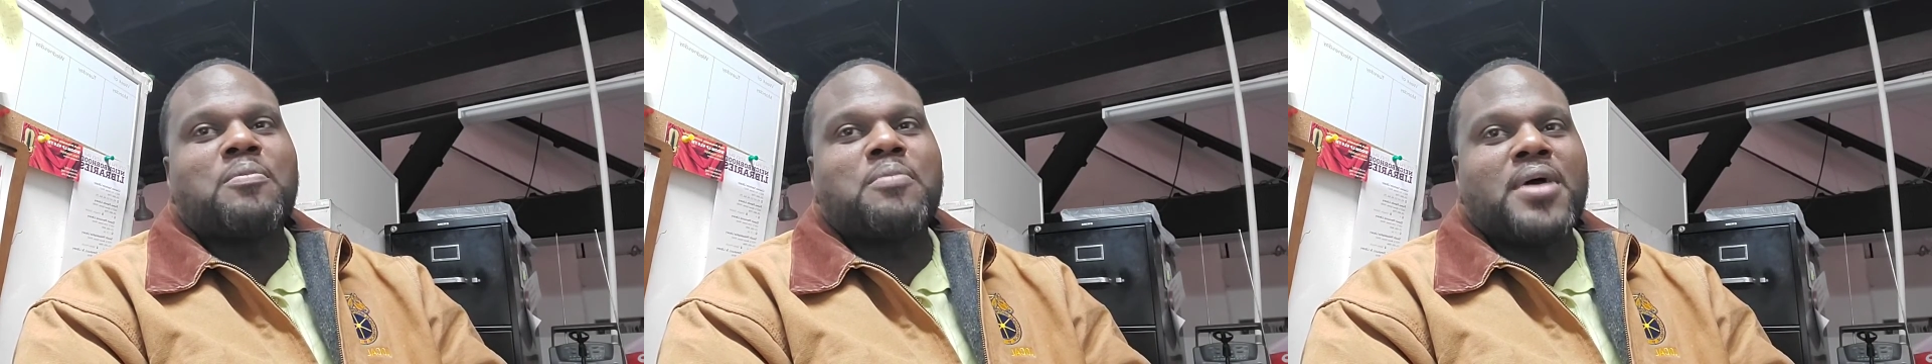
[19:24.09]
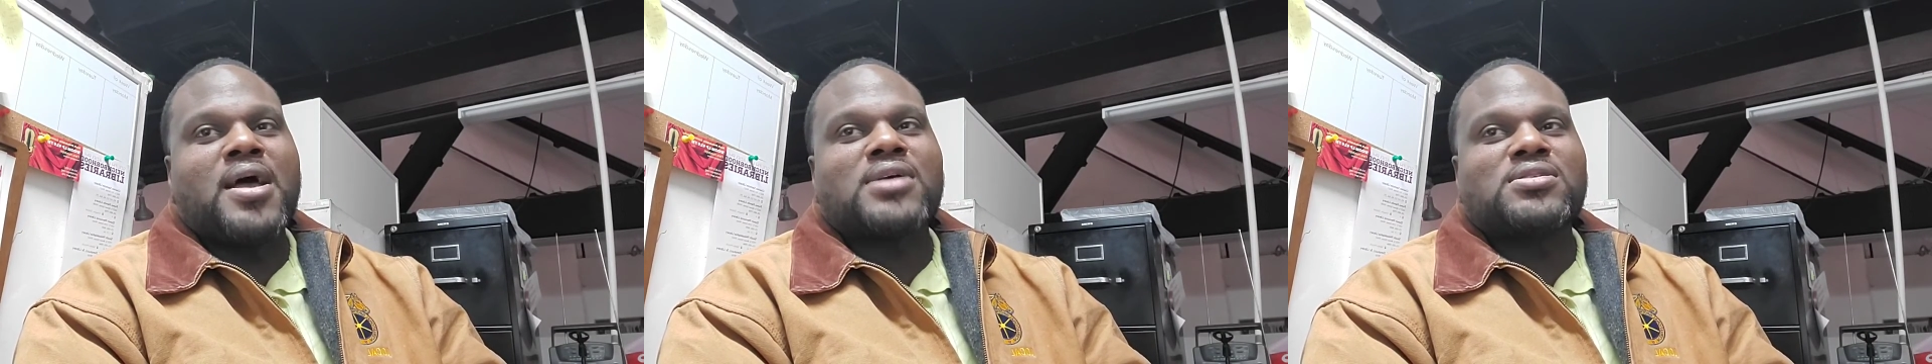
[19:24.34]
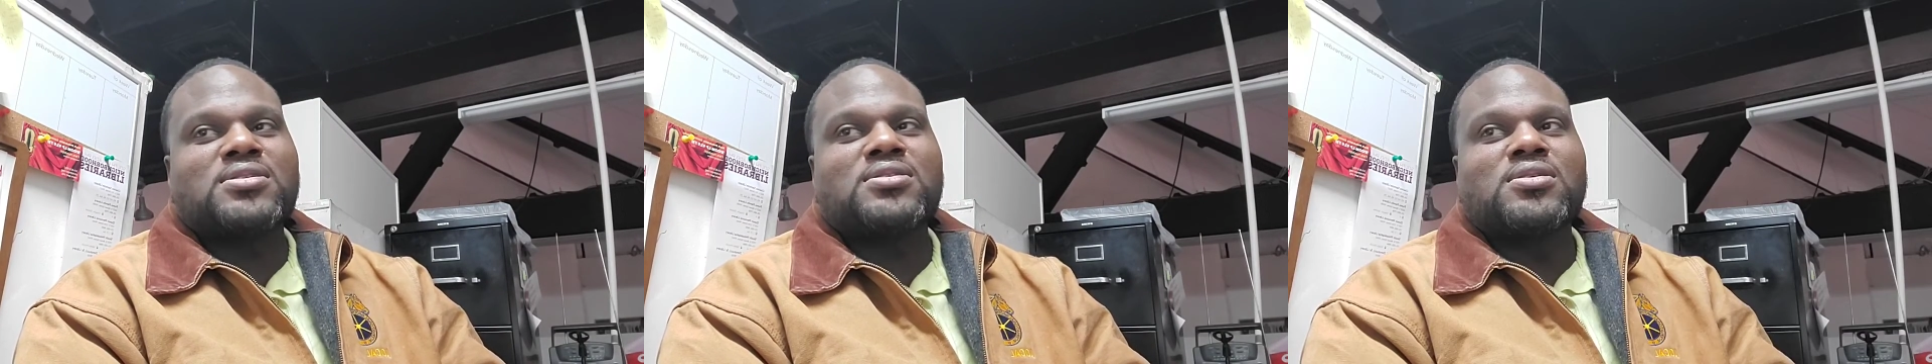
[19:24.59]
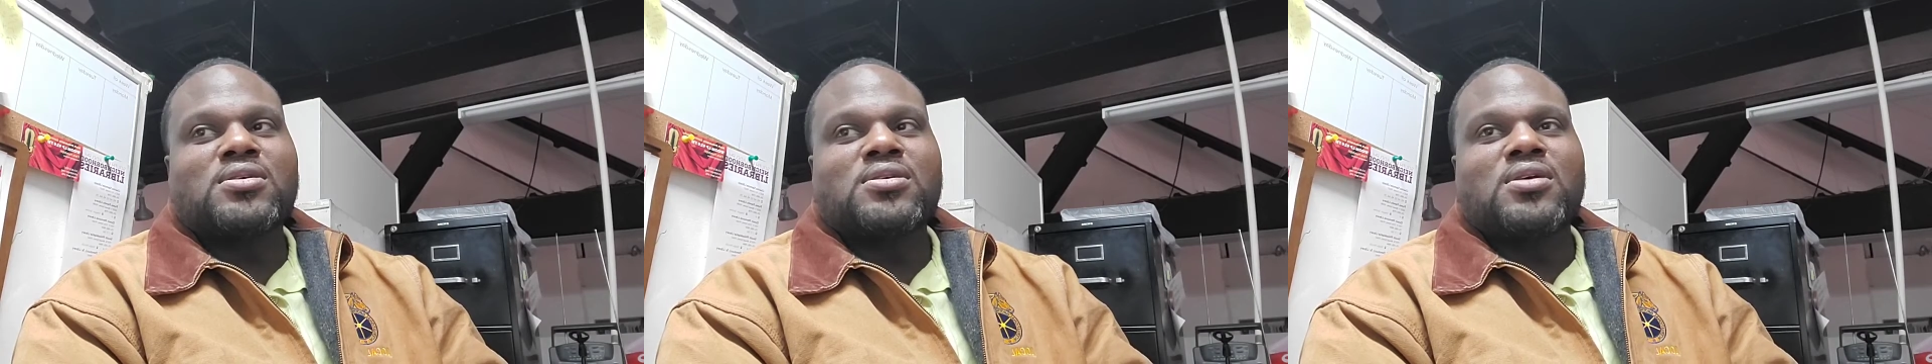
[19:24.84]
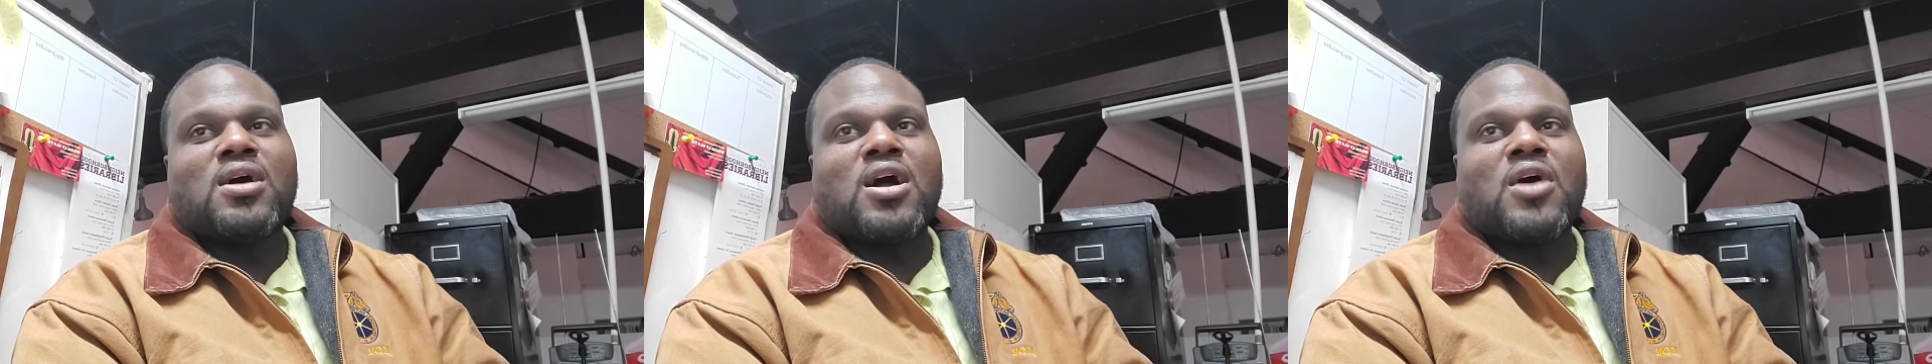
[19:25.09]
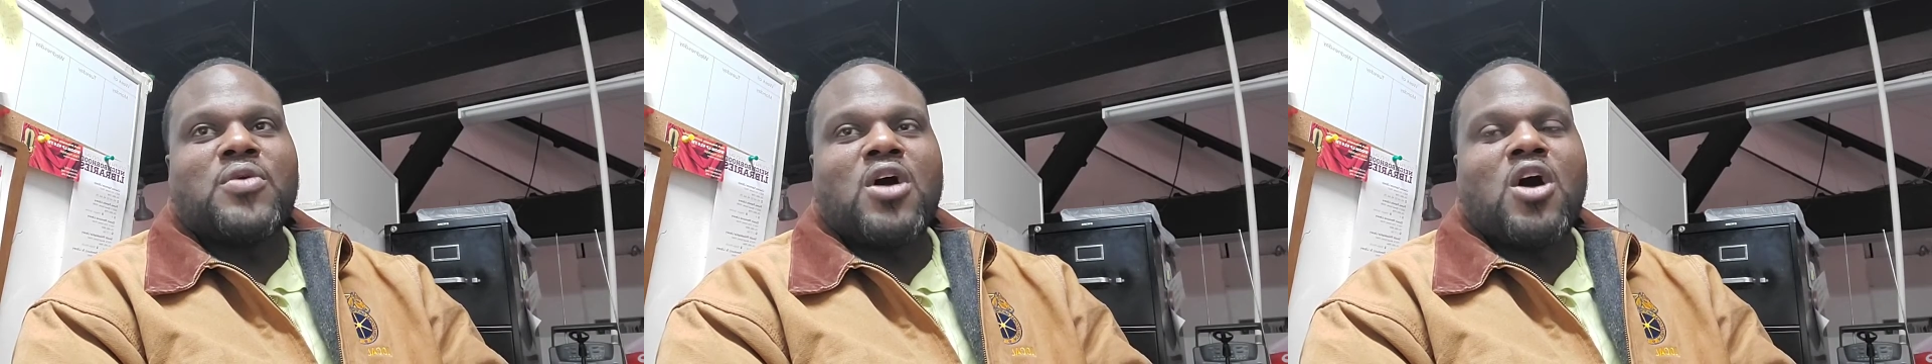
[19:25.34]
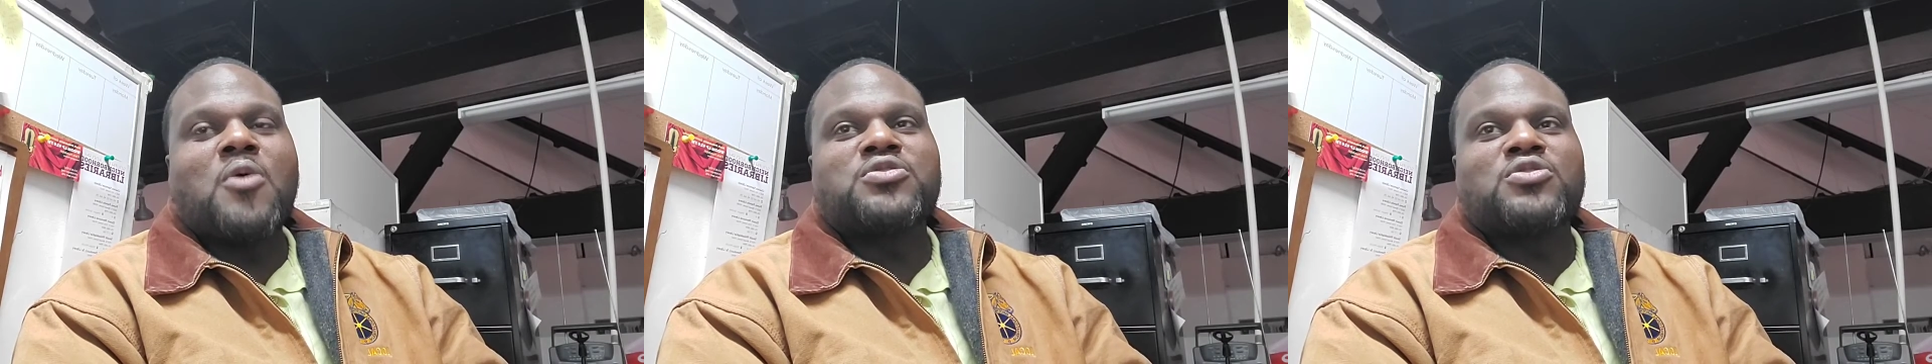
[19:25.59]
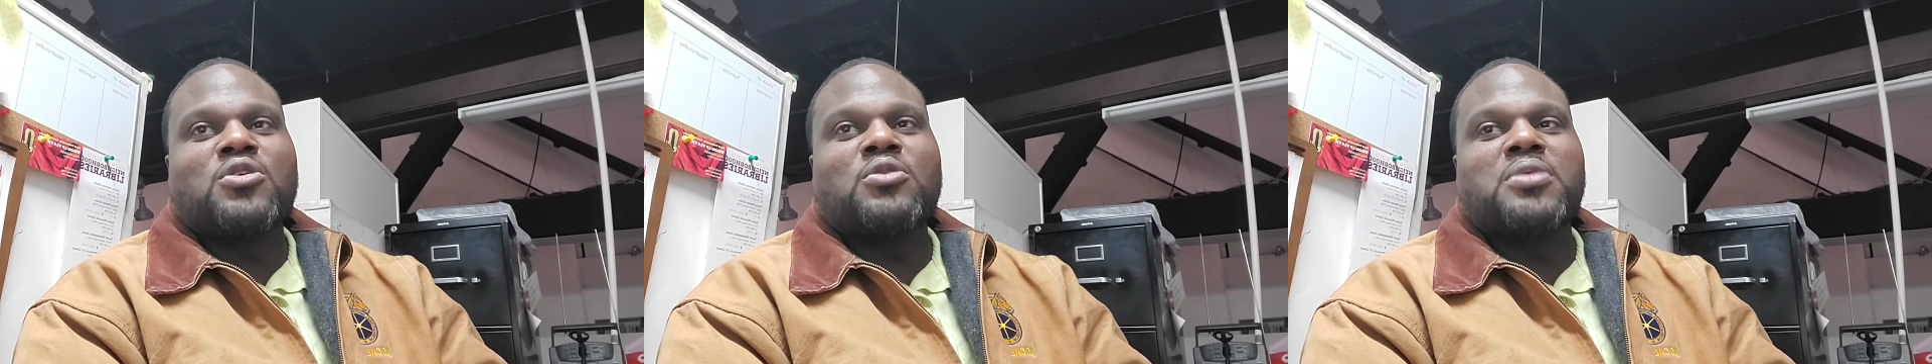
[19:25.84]
best. We're
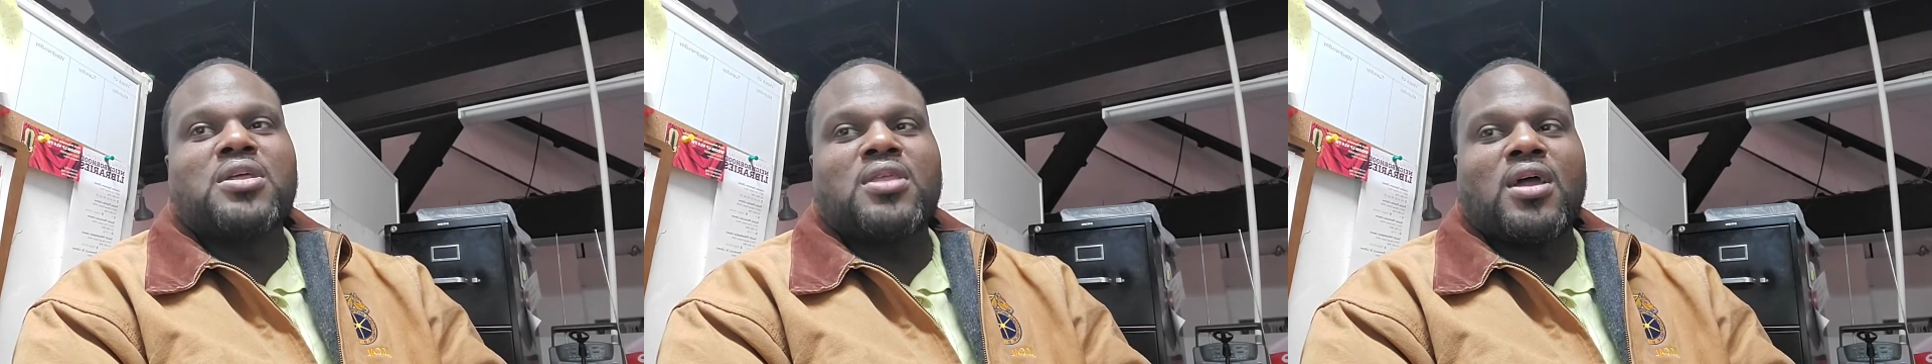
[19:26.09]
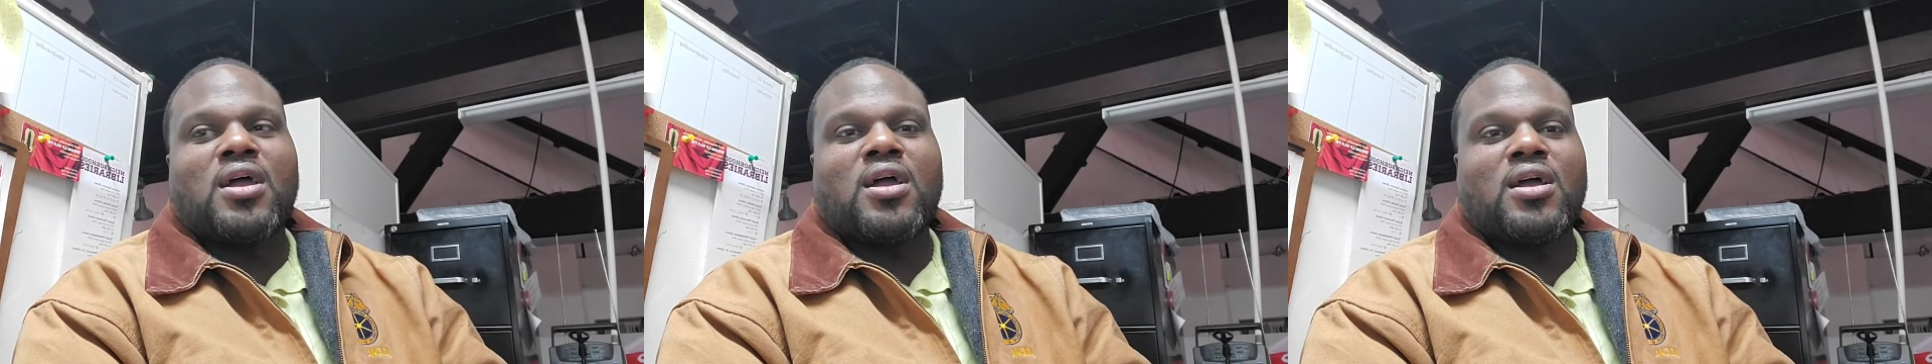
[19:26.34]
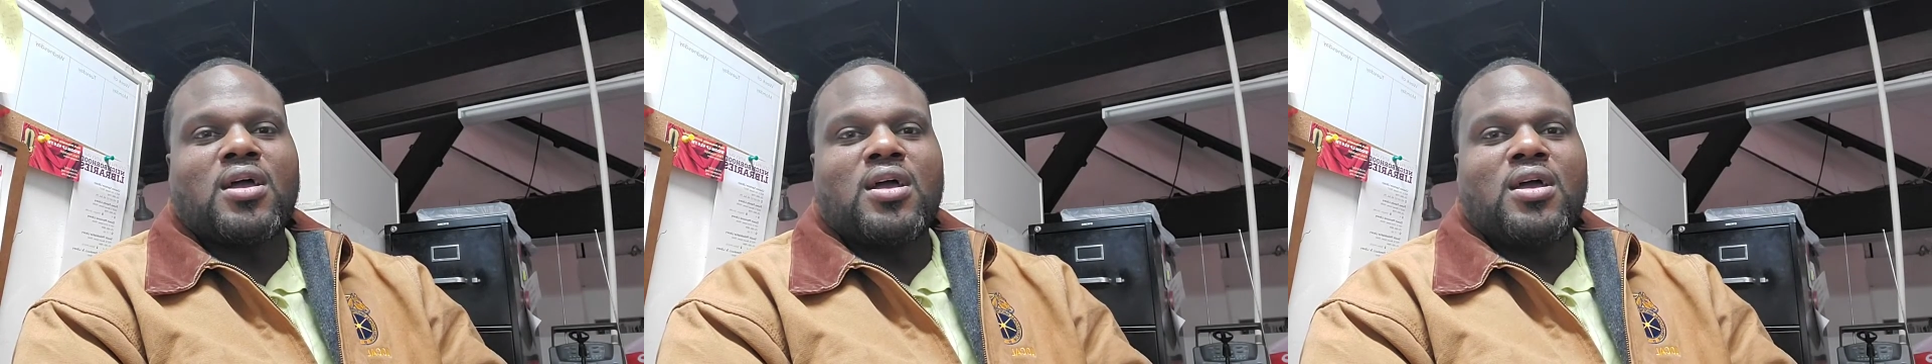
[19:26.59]
always going to be there.